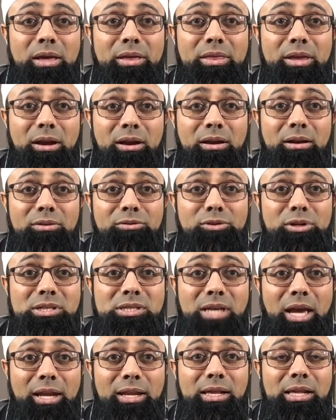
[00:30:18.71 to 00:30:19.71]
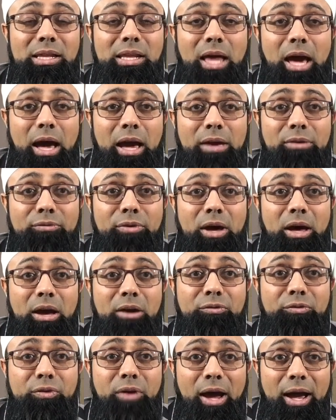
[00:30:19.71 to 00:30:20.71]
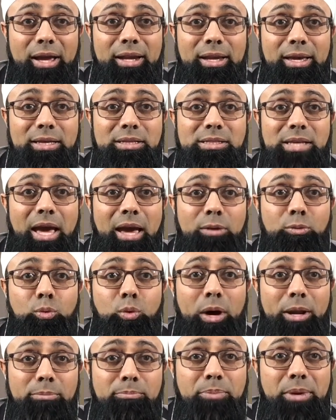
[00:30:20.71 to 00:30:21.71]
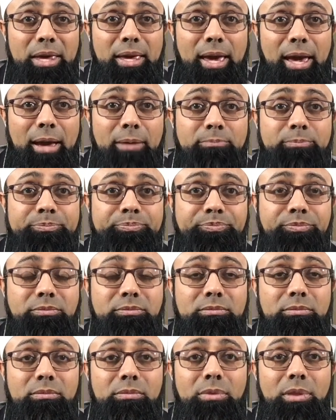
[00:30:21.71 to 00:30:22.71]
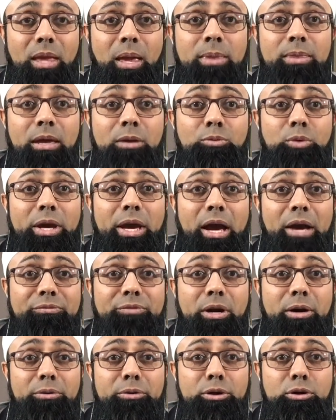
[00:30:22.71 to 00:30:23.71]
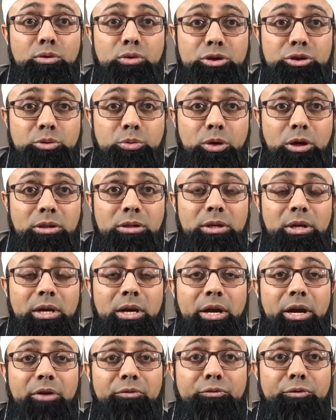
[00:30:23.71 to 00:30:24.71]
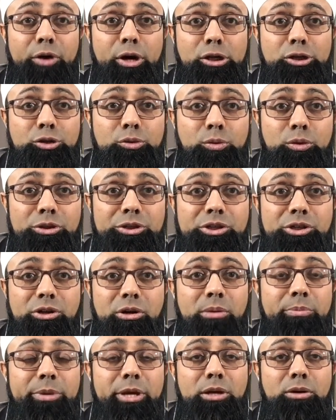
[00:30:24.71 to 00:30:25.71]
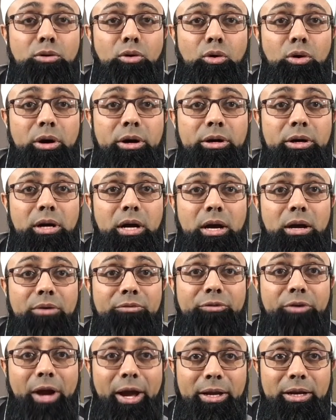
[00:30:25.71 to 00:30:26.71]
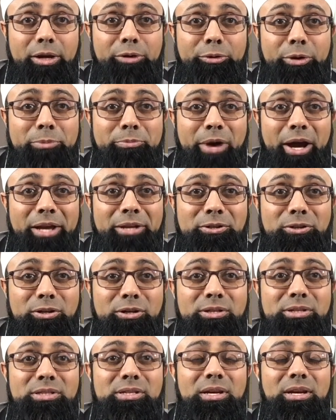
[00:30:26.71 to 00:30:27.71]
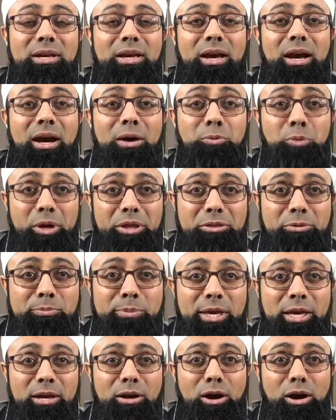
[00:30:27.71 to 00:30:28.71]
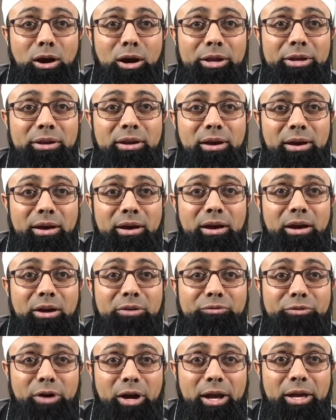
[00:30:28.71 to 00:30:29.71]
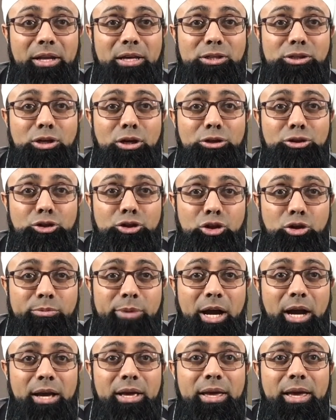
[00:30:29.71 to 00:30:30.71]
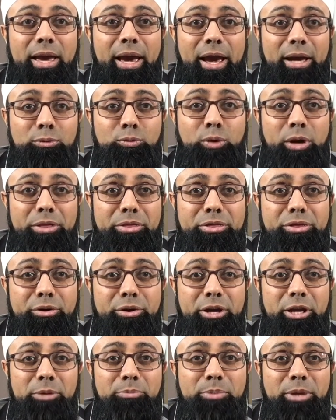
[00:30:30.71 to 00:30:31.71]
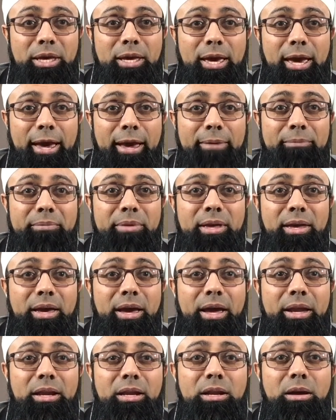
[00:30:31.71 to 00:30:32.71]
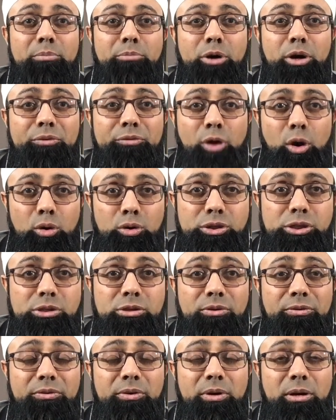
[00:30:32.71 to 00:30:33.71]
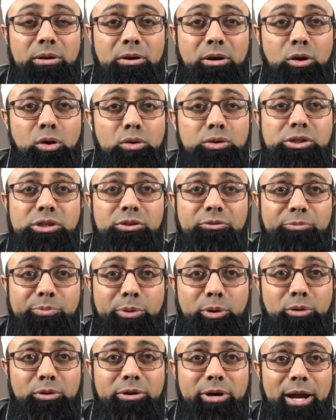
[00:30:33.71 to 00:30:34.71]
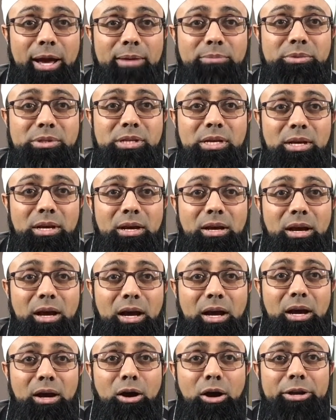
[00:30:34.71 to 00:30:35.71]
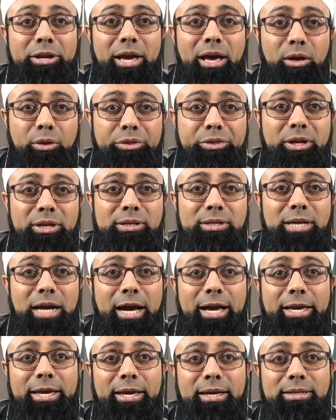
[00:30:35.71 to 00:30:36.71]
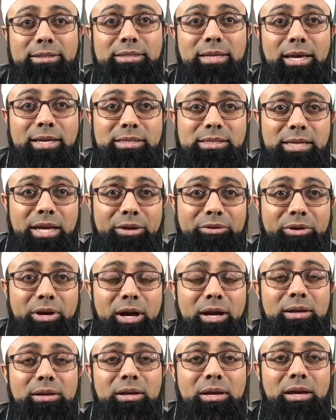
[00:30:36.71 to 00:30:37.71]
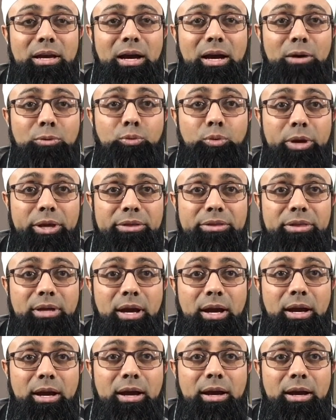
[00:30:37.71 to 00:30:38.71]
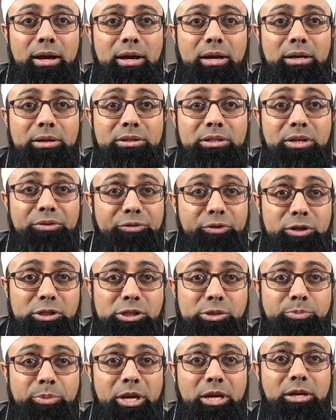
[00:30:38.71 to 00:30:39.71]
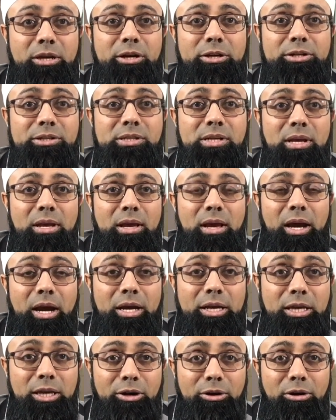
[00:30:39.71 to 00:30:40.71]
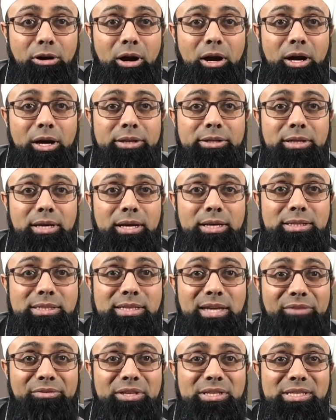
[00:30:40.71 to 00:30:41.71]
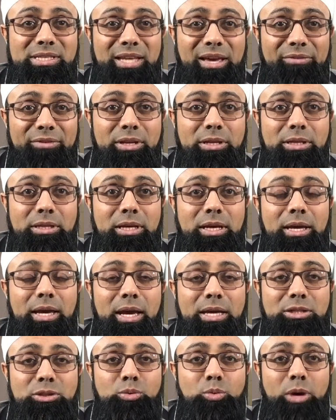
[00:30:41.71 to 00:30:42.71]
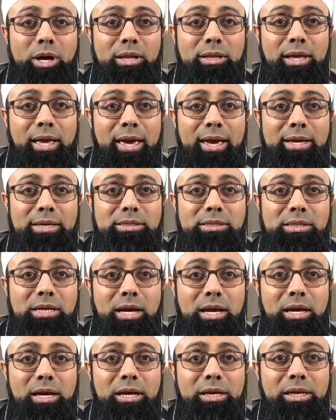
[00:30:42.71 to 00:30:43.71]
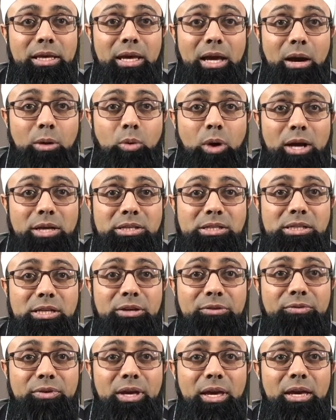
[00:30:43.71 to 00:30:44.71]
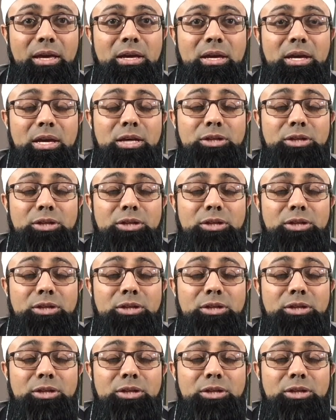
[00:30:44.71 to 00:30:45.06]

They're reciting live uh, Fridays at one p m And then we have our usual virtual sermon or uh, Friday reminders uh, with me on uh, Fridays on Jummah at one thirty p m And a number of host of, uh, host of programs uh, on health and diet, et cetera, uh, with uh, uh, different speakers uh, here on uh, seven seventy as well as uh, Eawaz T V.